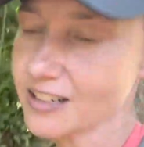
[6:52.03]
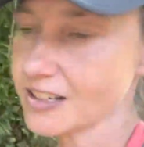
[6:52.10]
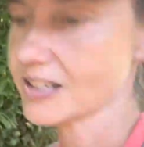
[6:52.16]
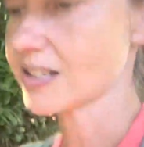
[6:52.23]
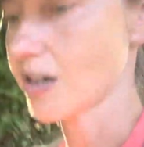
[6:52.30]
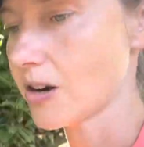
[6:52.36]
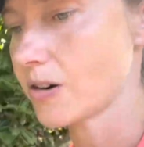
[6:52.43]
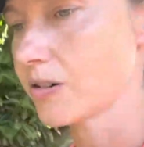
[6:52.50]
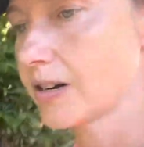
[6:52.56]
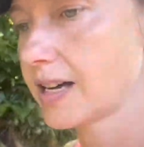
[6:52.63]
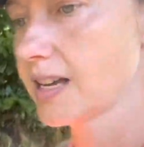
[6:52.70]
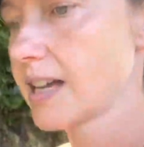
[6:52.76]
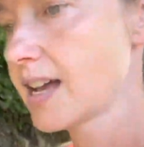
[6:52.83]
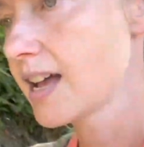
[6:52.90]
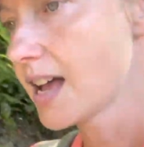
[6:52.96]
so
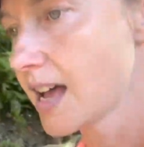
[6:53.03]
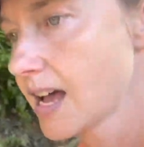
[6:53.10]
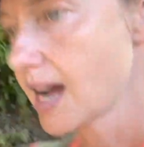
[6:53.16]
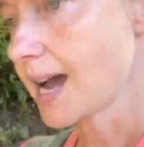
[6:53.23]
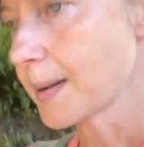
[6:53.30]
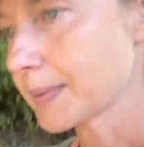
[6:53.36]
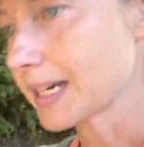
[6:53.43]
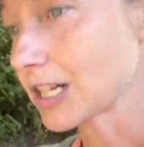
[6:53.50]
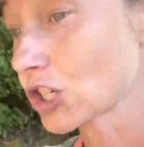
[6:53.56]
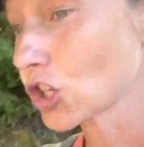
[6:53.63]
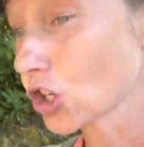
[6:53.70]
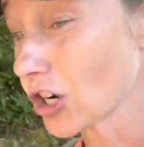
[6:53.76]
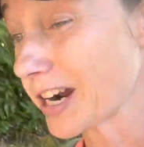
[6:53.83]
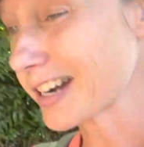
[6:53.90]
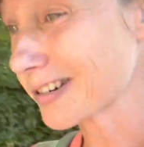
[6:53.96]
I'm going to
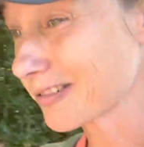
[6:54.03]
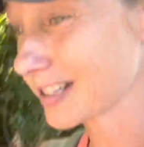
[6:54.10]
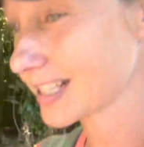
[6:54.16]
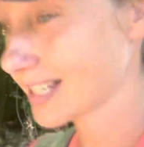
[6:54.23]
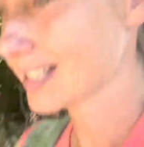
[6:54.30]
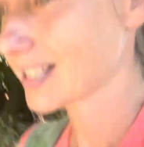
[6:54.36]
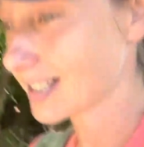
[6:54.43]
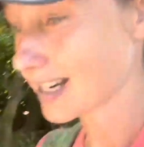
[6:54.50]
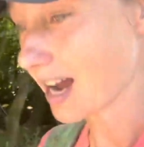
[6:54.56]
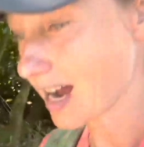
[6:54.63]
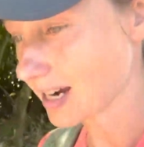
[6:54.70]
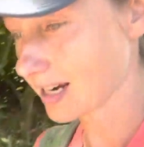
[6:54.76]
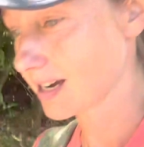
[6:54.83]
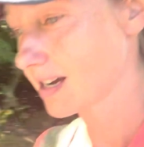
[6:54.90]
try to restock